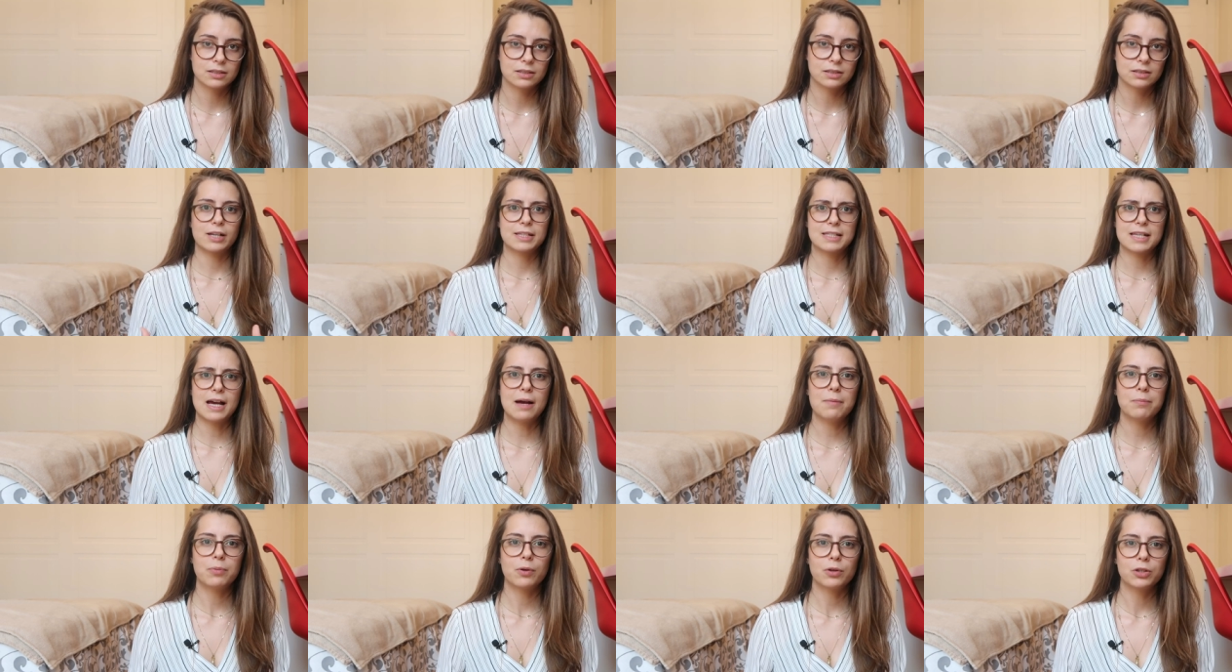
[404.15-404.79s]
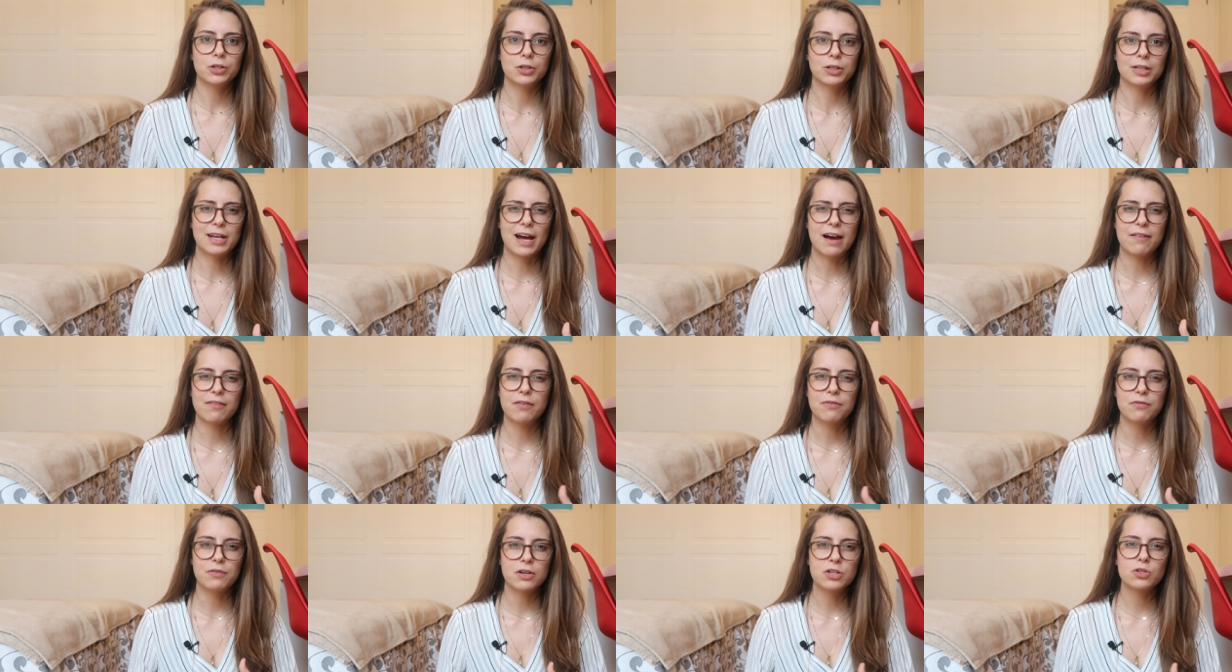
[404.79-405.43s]
For example, you can
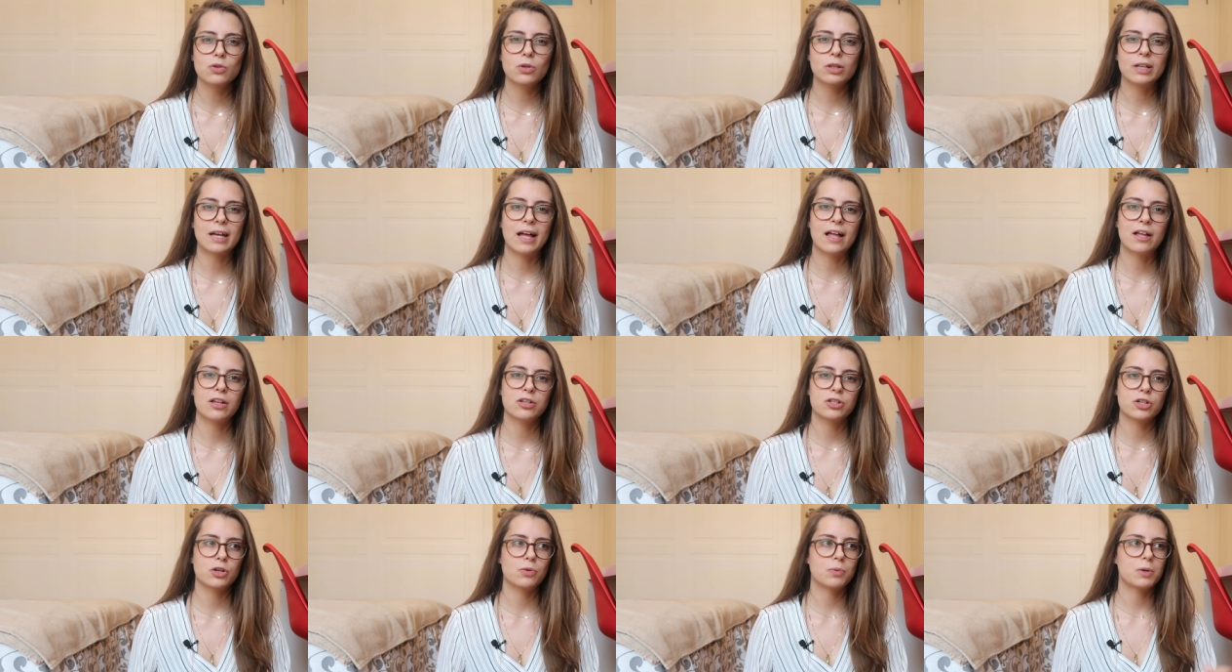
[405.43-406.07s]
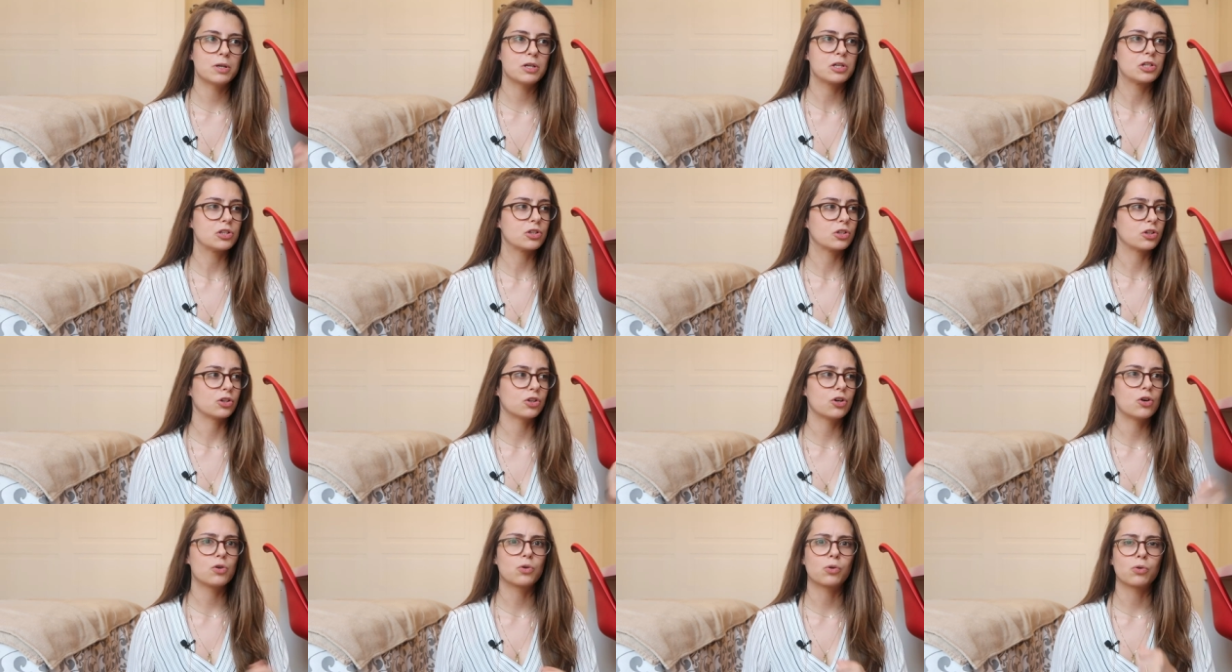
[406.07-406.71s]
have a visual calendar where you
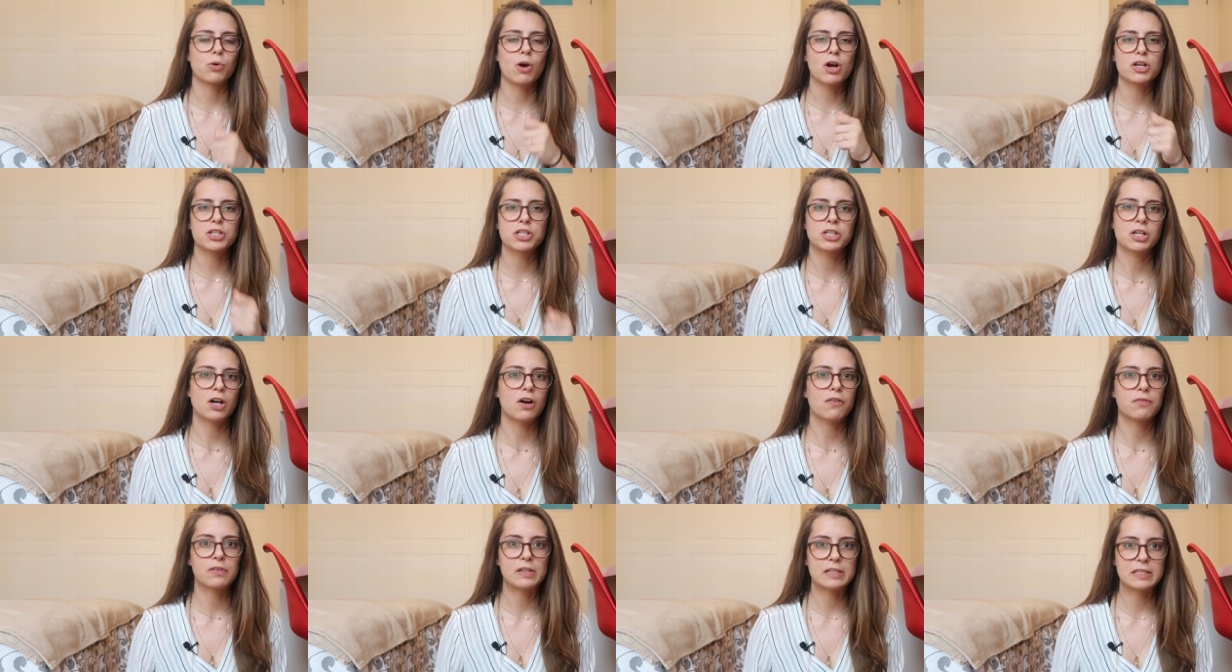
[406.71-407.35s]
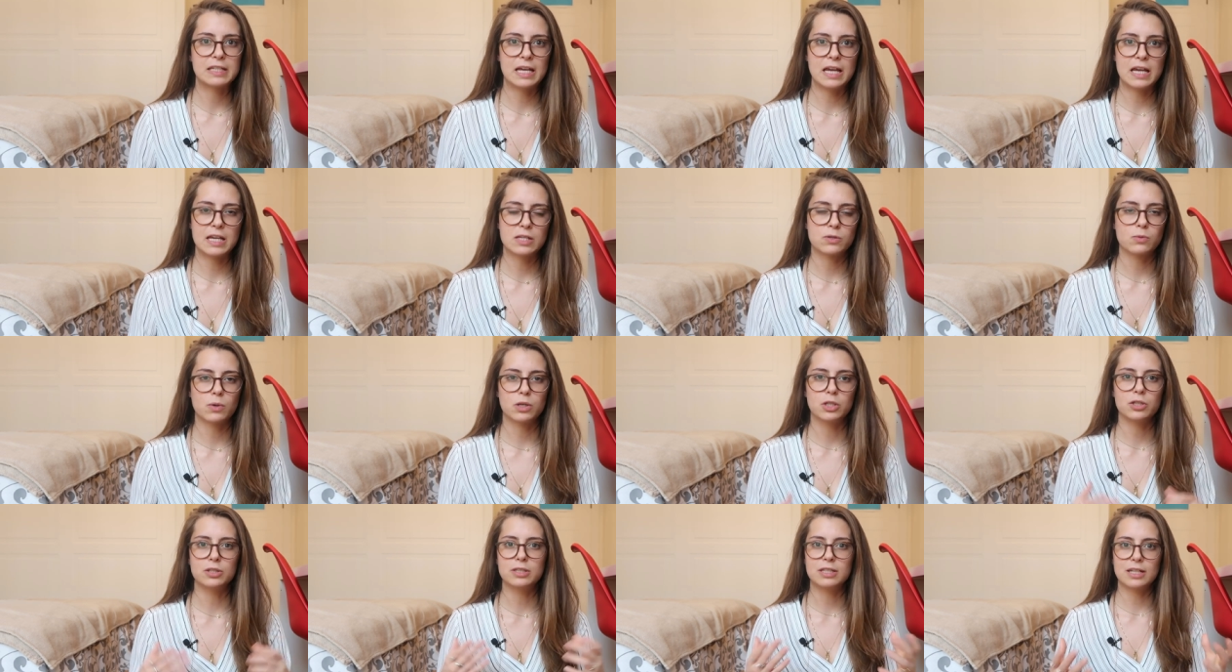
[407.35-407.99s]
can go crossing off the
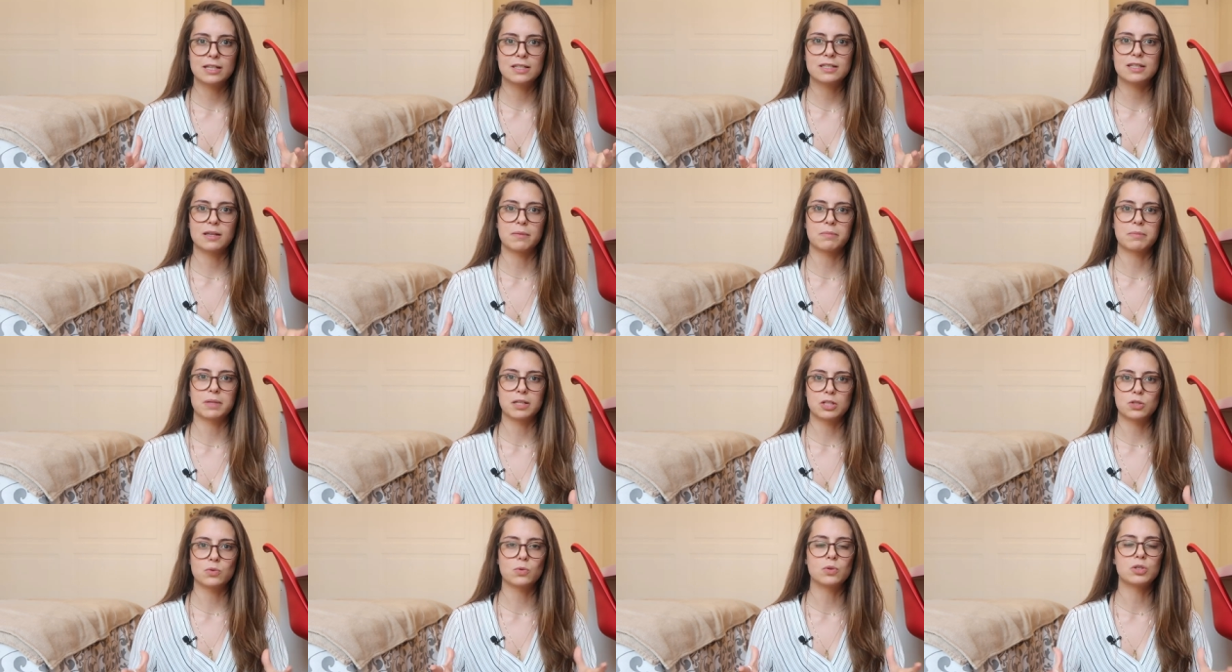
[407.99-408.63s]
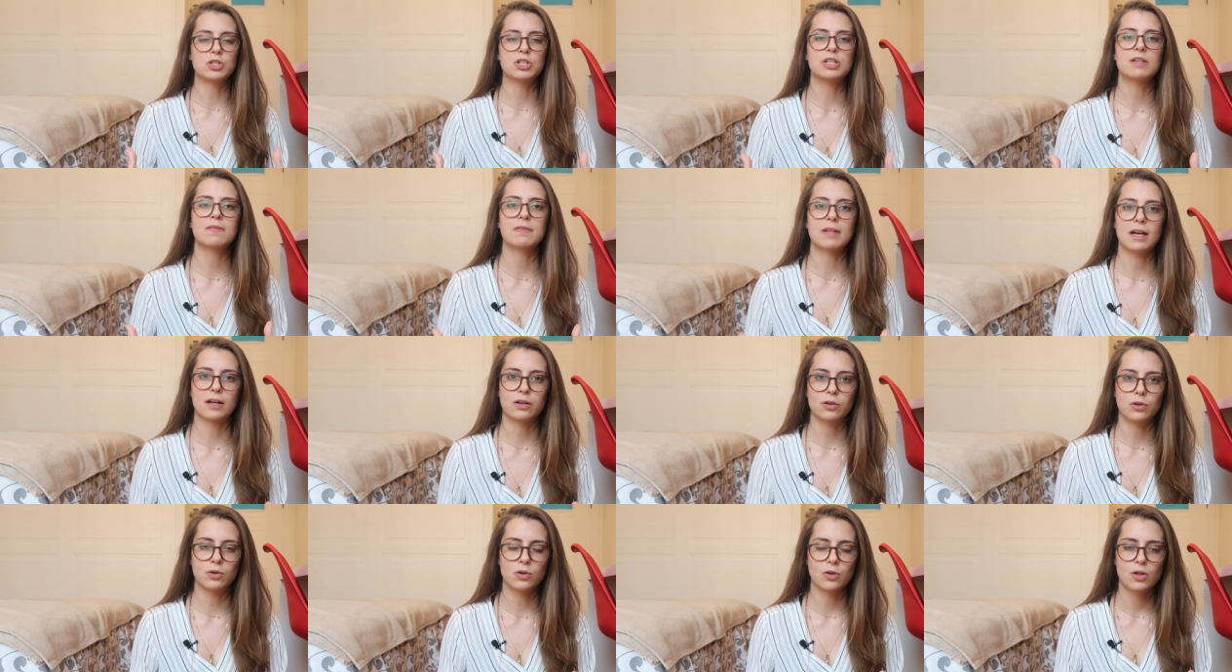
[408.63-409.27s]
days where you did something to achieve
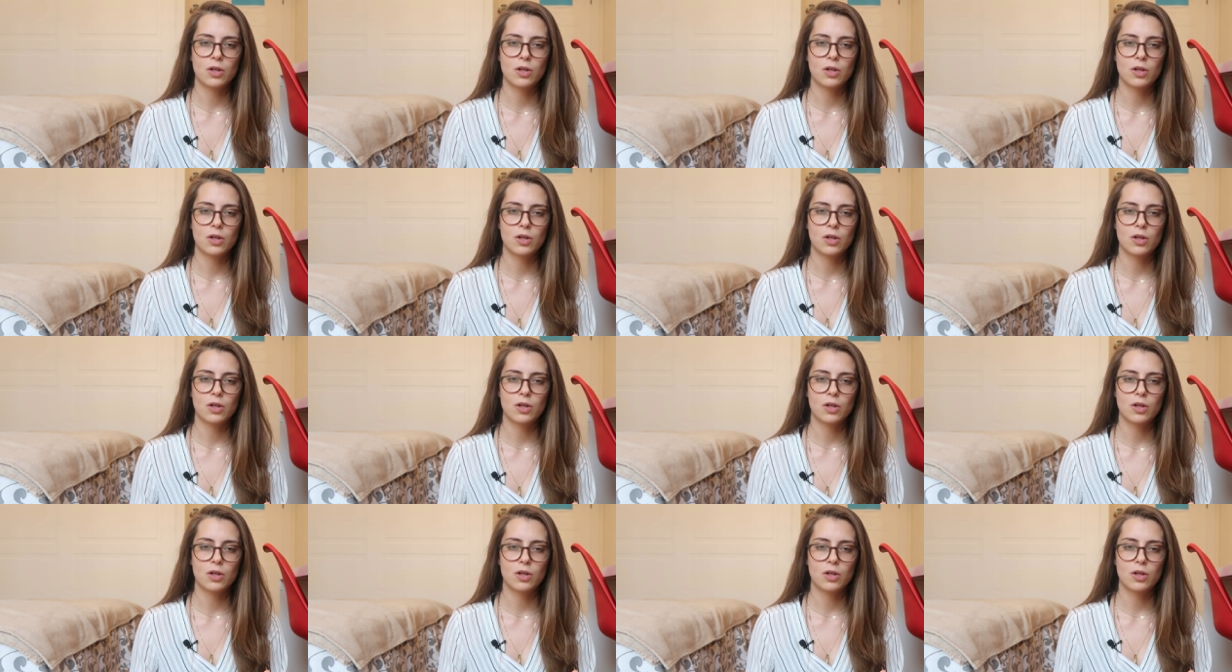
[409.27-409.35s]
that